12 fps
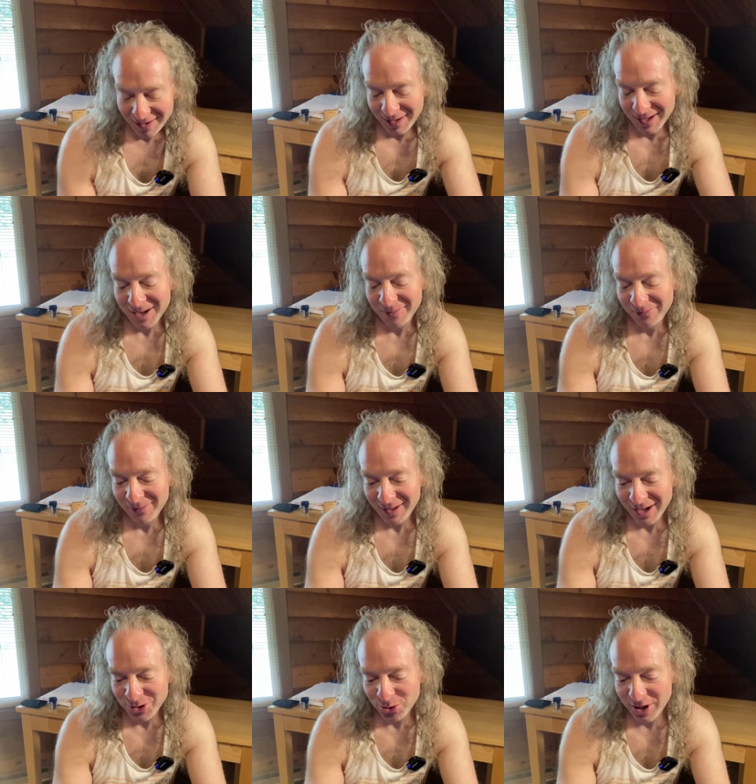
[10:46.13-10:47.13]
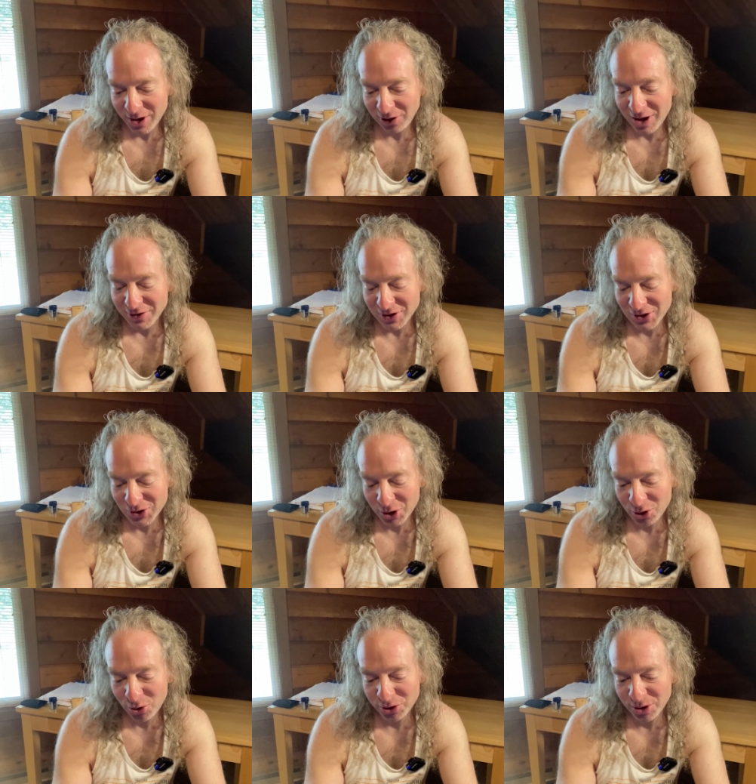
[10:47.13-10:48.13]
yeah, I do get a lot. This is a
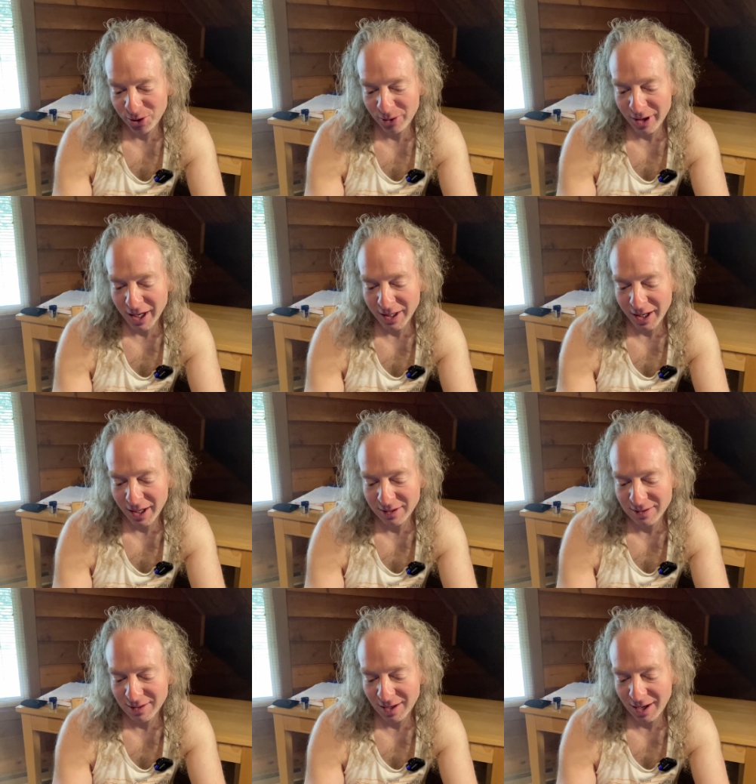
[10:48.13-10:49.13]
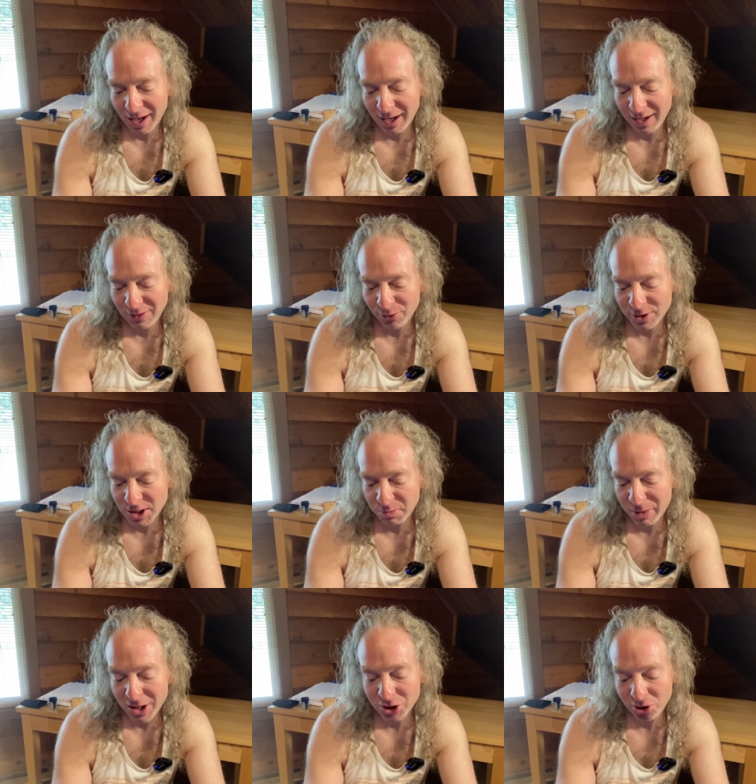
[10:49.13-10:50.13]
good one, though, Ryan, and I
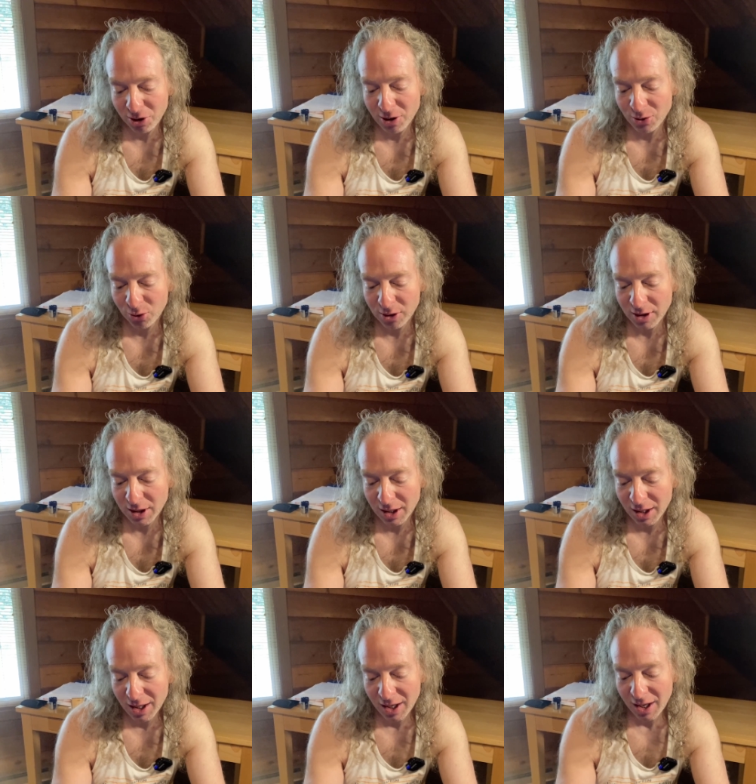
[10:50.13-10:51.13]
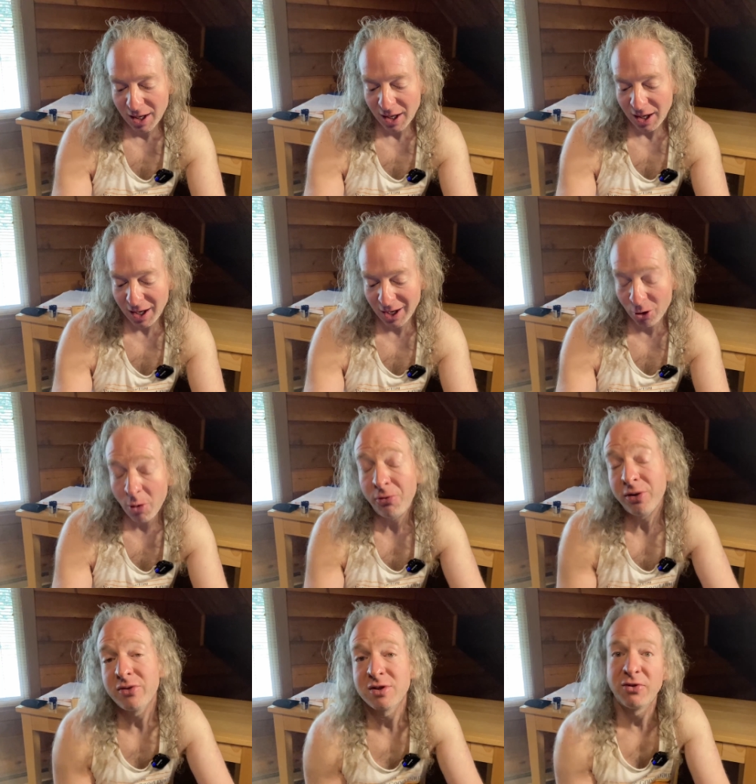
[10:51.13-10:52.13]
respect your hard work. And
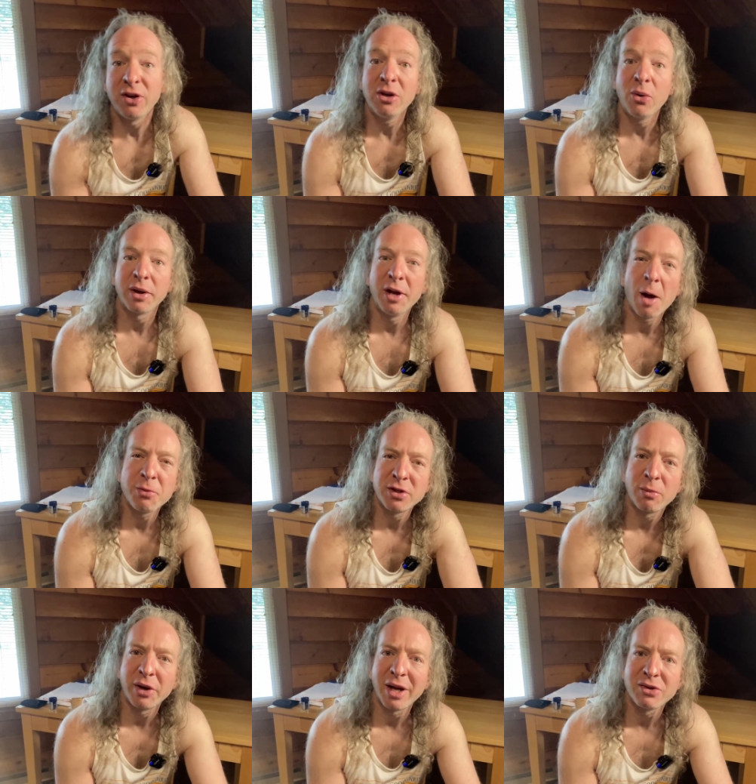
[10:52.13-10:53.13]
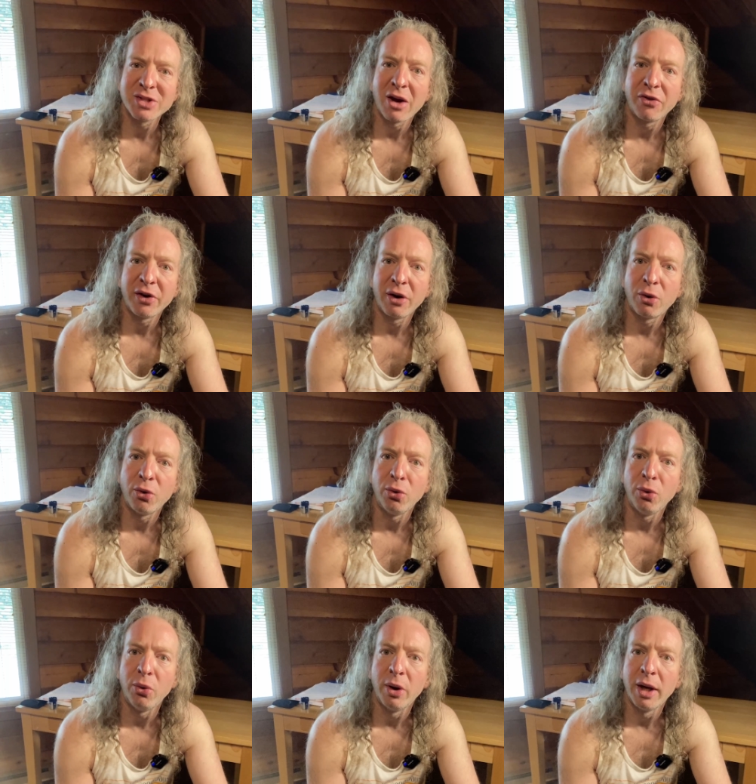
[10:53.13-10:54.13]
hopefully, this video can help someone else out there
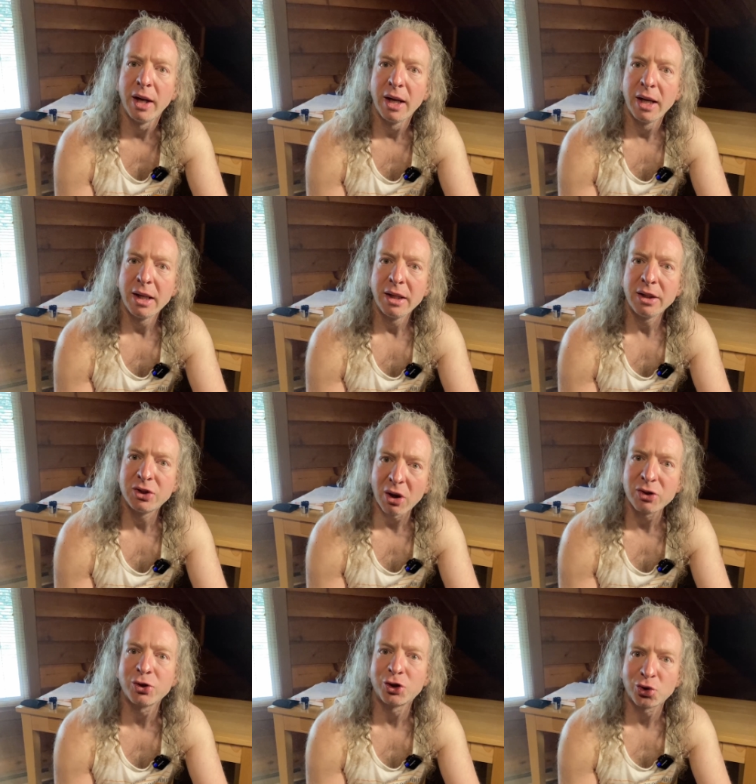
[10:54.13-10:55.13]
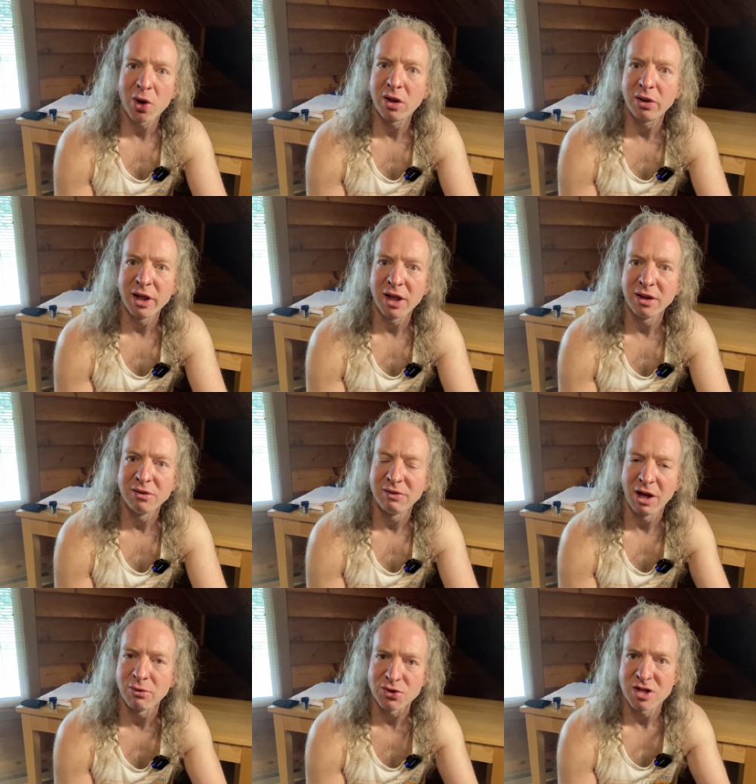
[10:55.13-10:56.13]
who is also struggling and
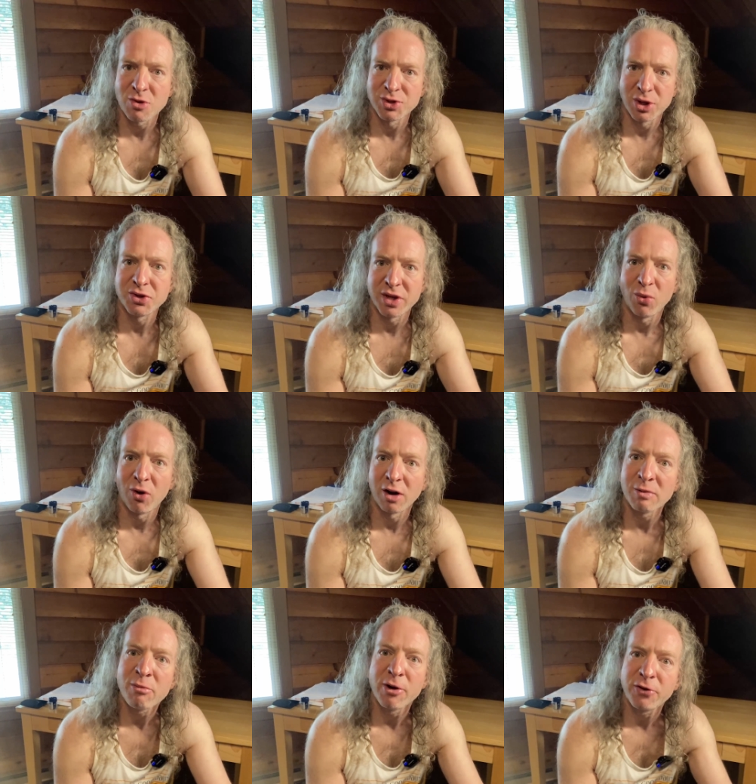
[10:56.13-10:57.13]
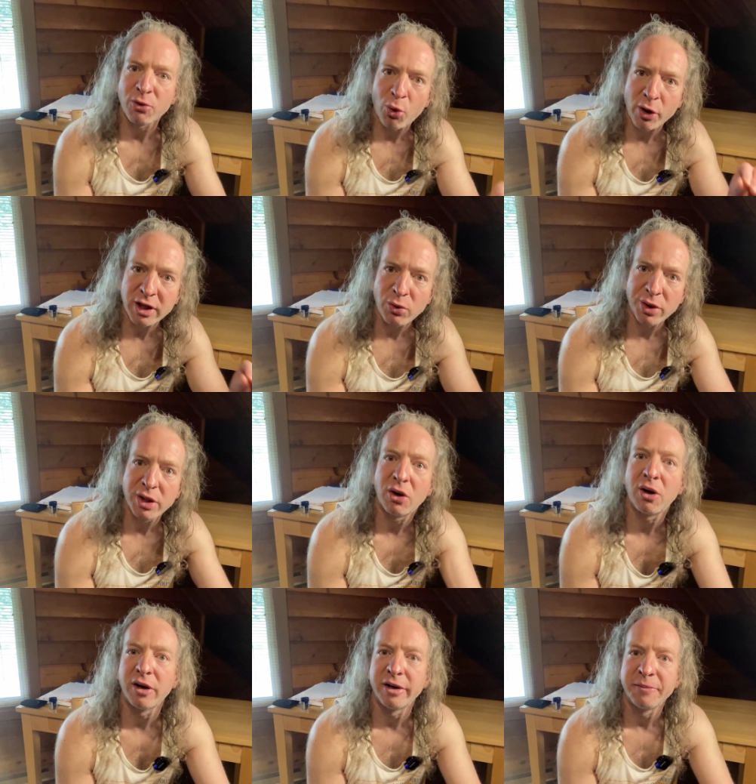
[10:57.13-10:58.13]
they don't see the results they want. Remember, if you're working really
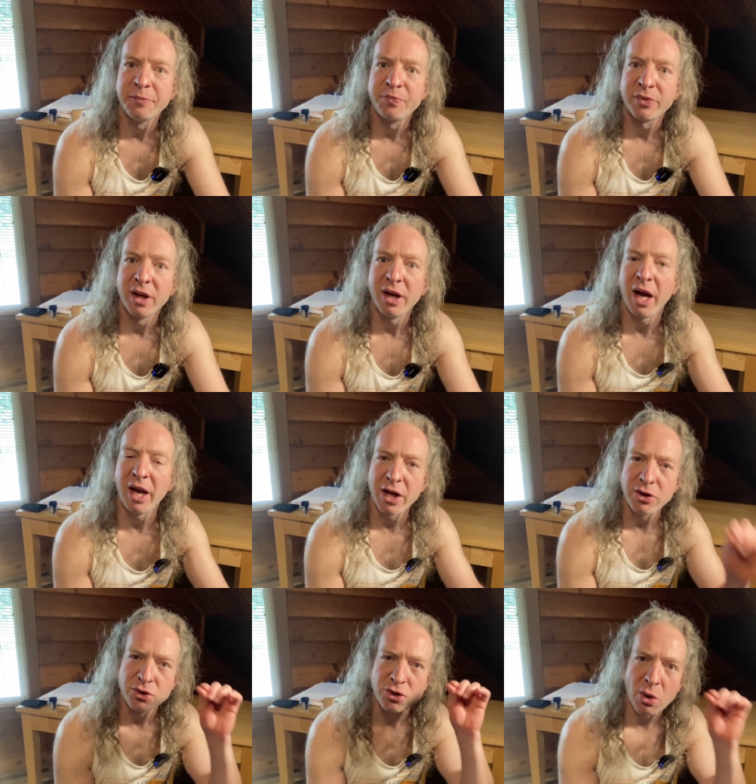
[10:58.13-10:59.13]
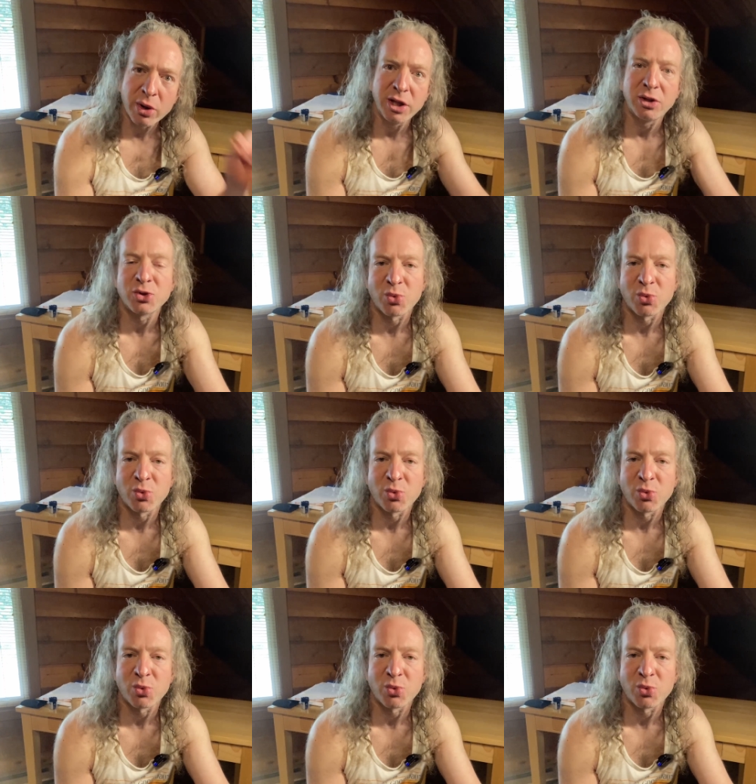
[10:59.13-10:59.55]
hard and you don't get those